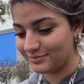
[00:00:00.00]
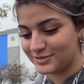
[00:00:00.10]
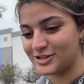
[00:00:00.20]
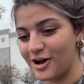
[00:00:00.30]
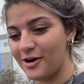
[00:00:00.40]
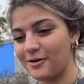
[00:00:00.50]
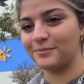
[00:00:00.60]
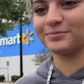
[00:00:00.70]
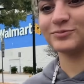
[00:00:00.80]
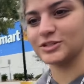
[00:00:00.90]
So
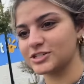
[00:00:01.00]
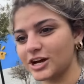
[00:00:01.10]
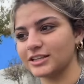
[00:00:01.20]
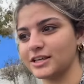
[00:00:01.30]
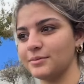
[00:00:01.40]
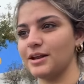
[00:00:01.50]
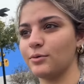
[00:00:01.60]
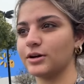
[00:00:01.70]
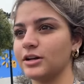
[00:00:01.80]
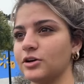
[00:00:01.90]
we just got them and now
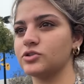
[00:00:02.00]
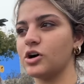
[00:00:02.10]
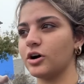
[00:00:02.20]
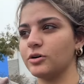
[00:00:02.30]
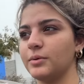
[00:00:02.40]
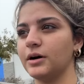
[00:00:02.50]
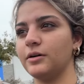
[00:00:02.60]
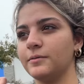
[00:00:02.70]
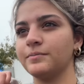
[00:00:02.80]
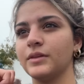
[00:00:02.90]
we're gonna go to Taco
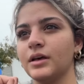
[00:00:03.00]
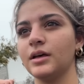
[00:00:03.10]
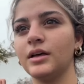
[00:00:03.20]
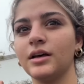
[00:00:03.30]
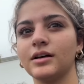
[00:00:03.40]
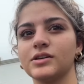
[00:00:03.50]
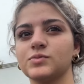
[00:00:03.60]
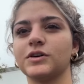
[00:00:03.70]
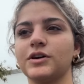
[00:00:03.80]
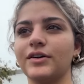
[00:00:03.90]
Bell because
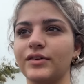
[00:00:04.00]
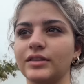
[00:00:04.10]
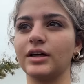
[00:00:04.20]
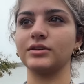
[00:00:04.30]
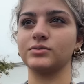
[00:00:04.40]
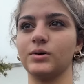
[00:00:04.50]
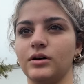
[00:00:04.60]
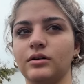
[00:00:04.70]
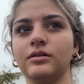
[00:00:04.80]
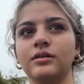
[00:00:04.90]
we're craving that as well.